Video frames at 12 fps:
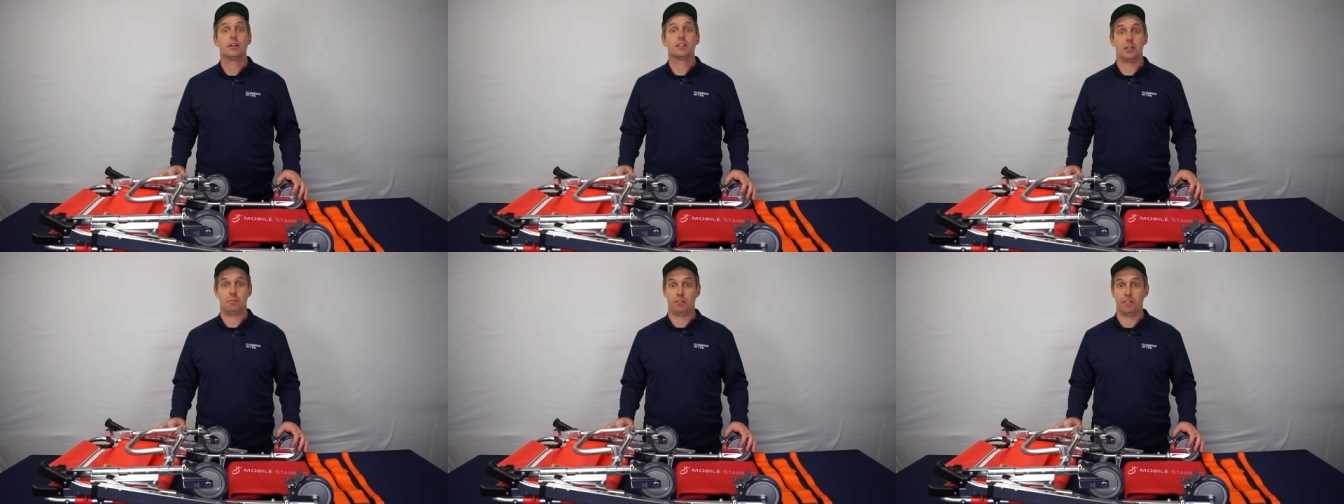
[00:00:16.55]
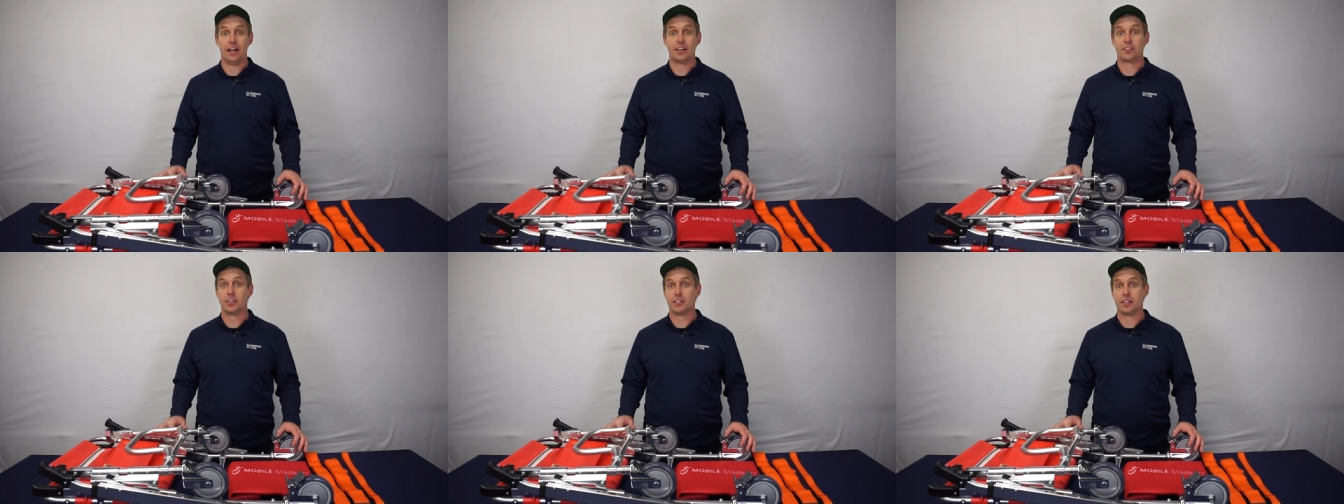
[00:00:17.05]
to provide
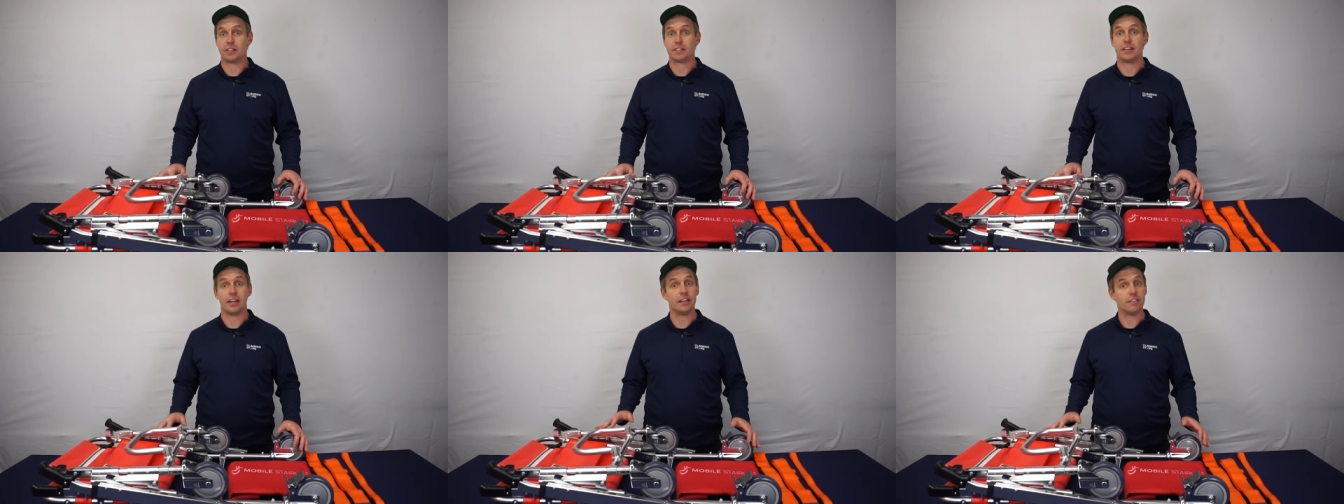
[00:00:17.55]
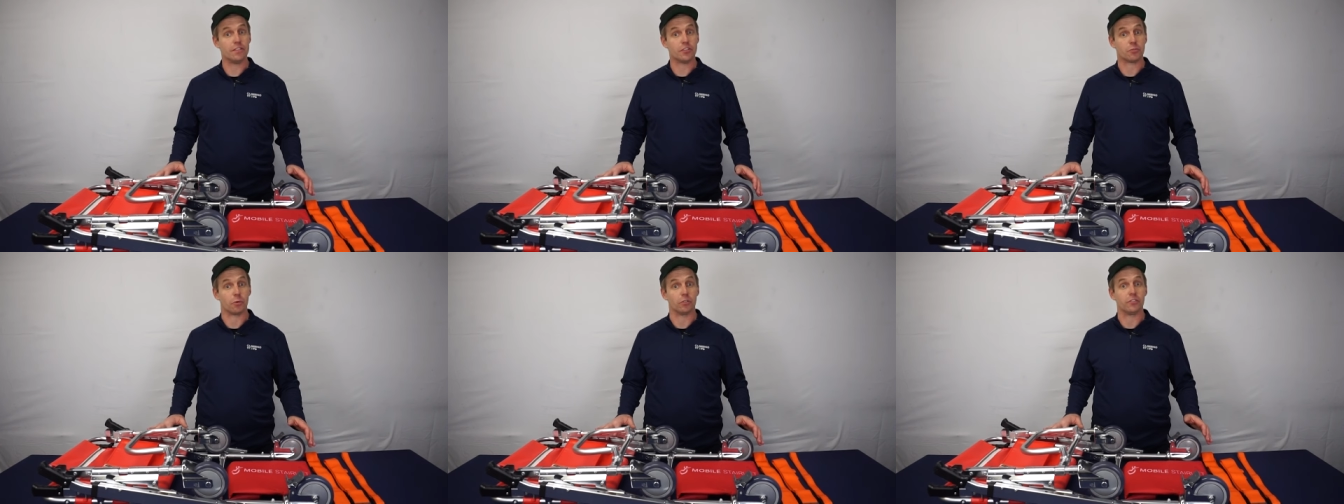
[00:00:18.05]
assistance to
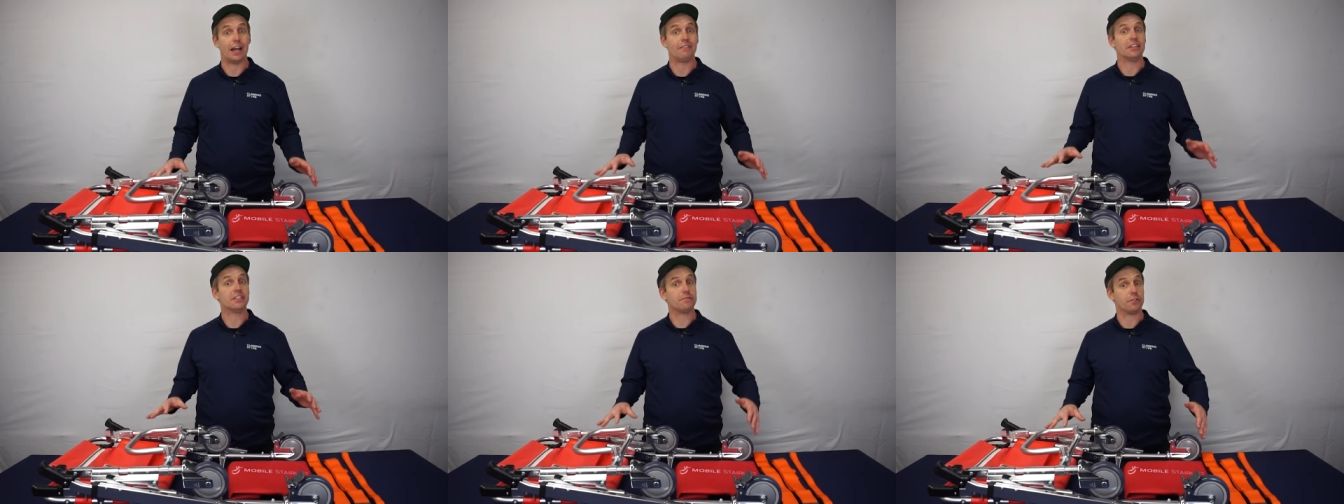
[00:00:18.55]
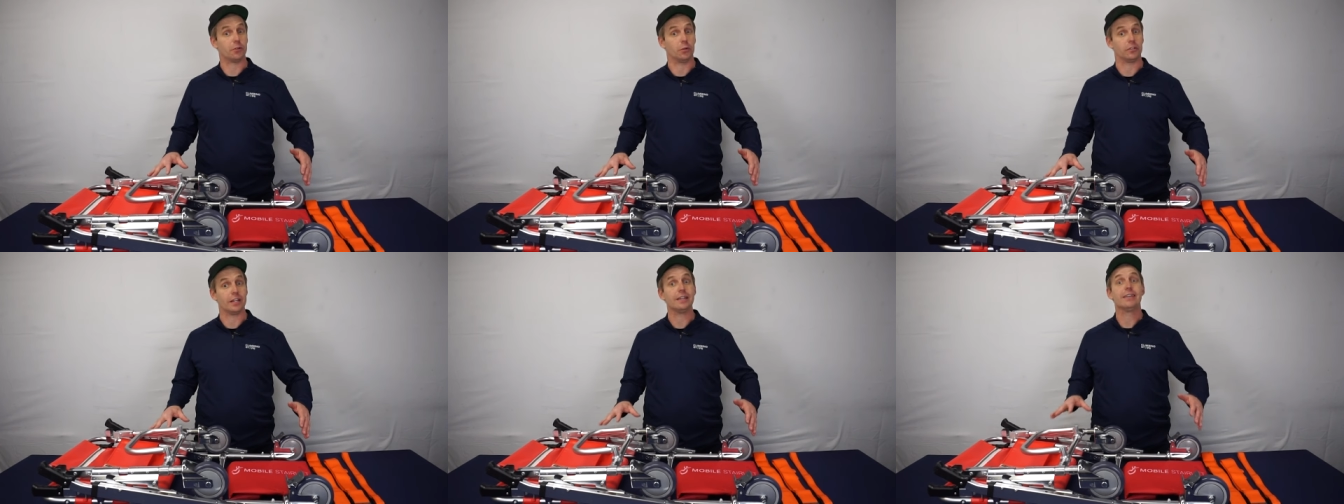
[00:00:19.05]
individuals having
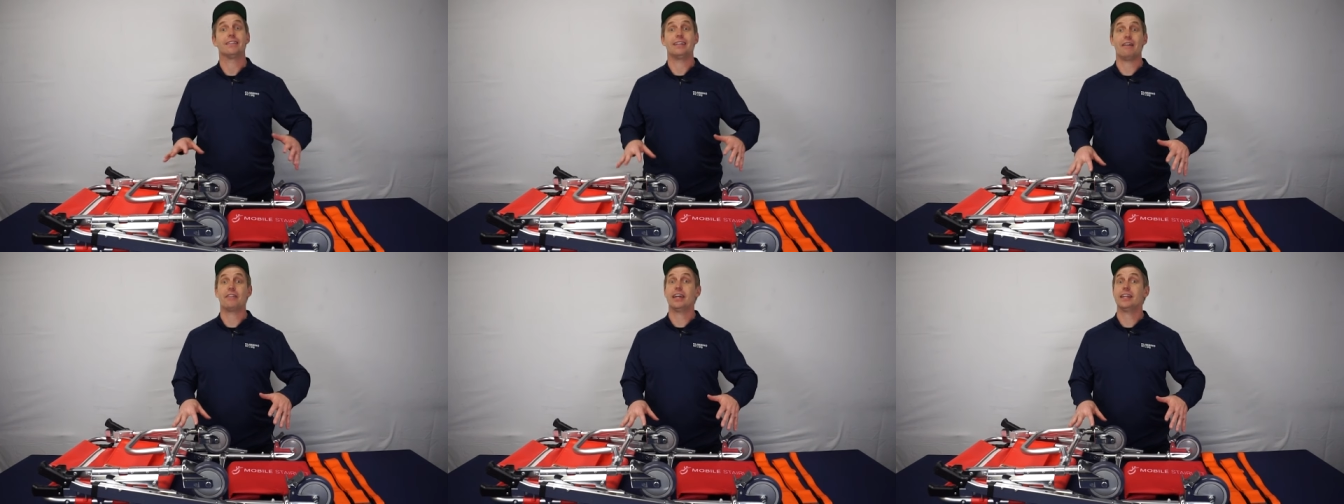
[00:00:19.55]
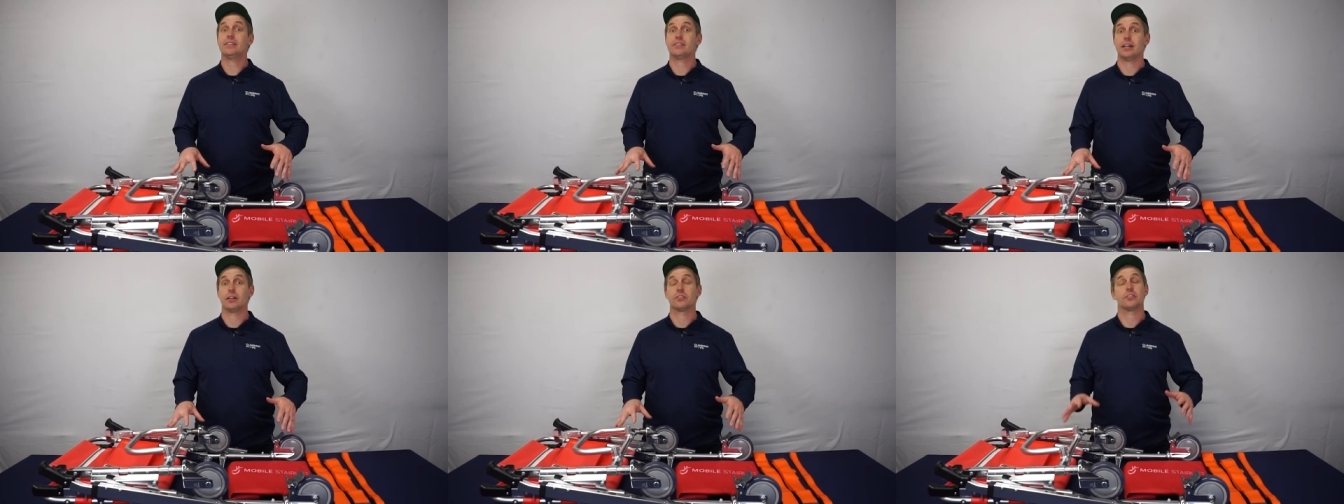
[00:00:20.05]
difficulty navigating
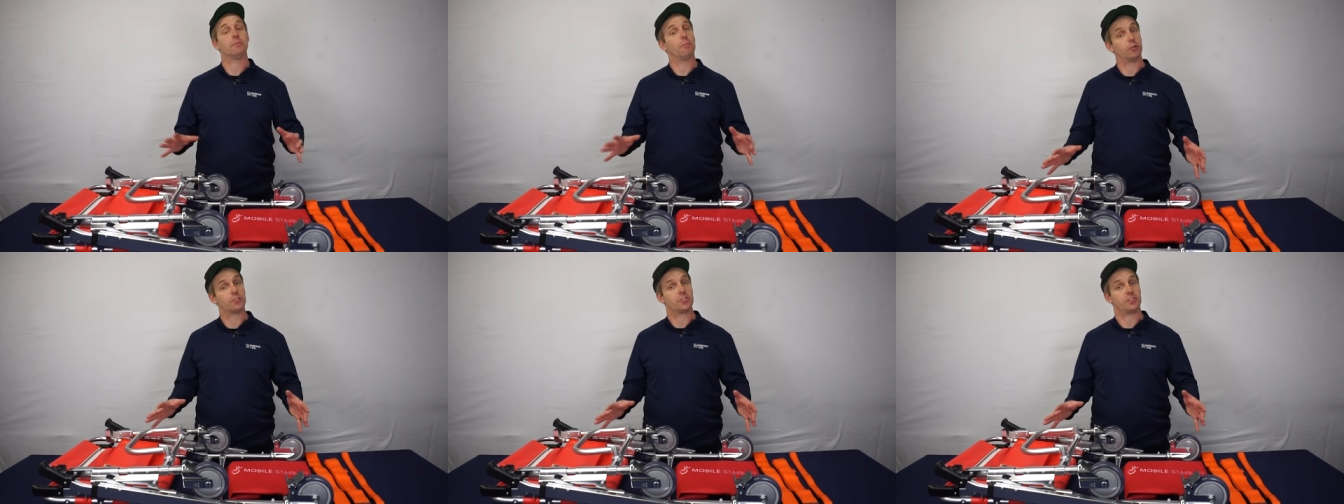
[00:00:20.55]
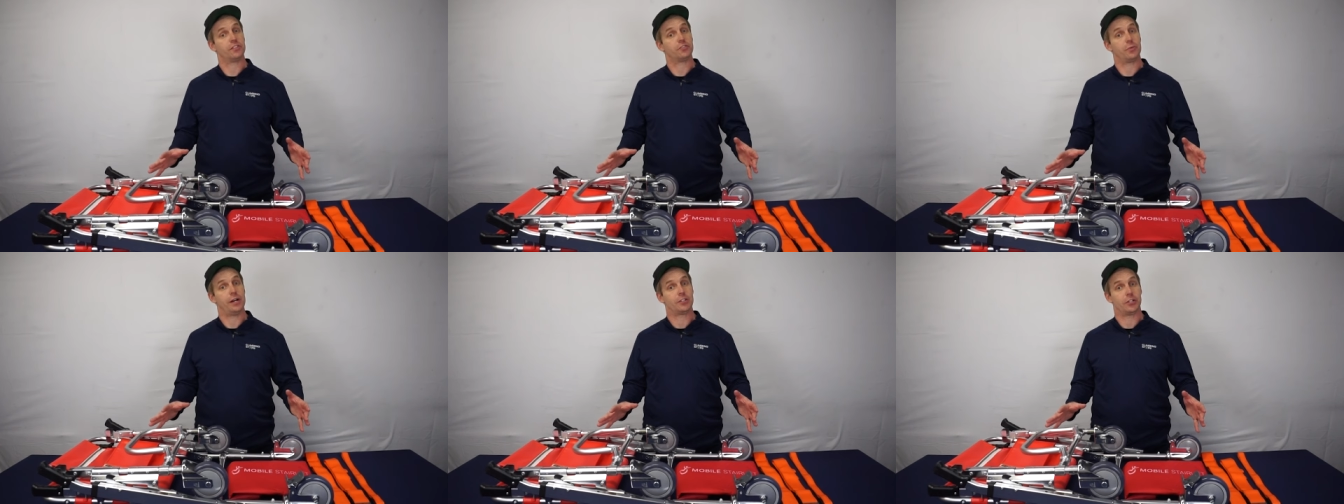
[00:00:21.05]
stairs in an emergency
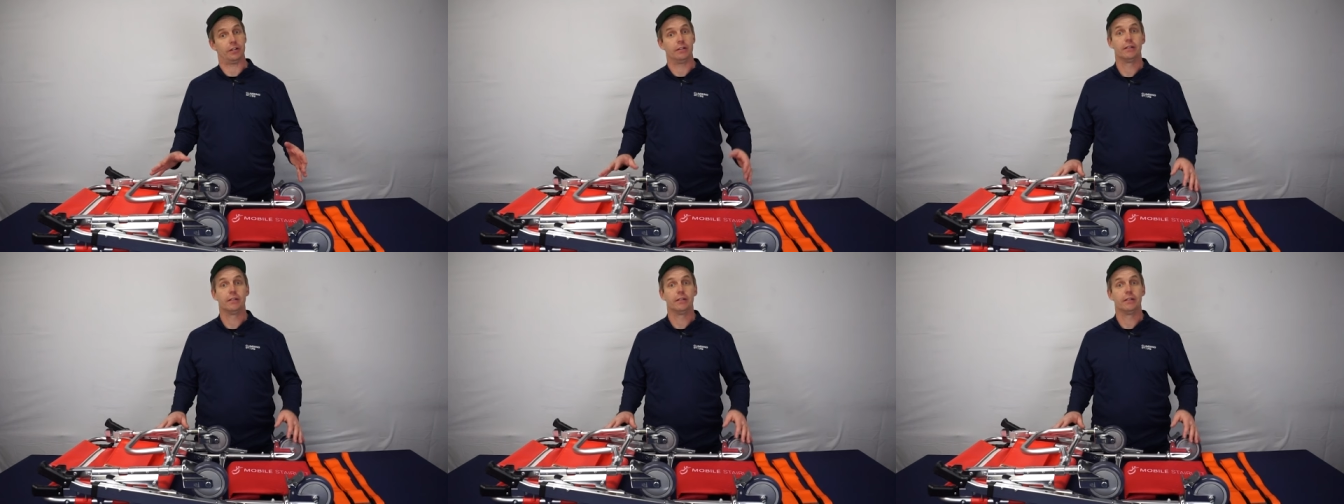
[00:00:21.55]
situation.